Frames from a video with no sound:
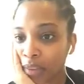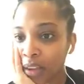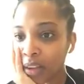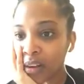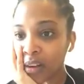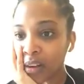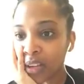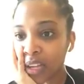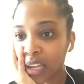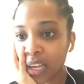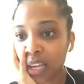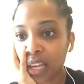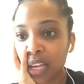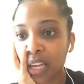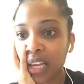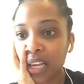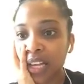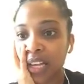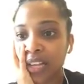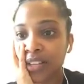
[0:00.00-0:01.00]
Okay,
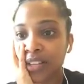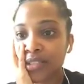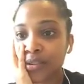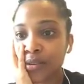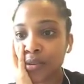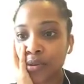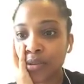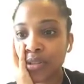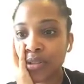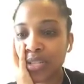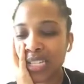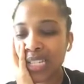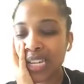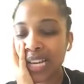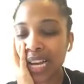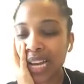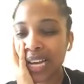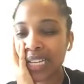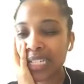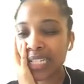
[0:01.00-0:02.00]
so
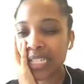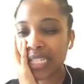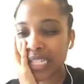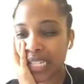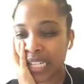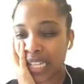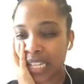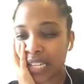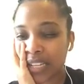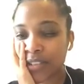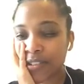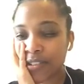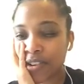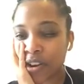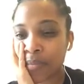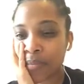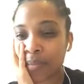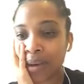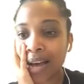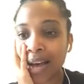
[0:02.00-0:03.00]
OTIT
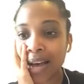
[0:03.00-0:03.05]
trauma.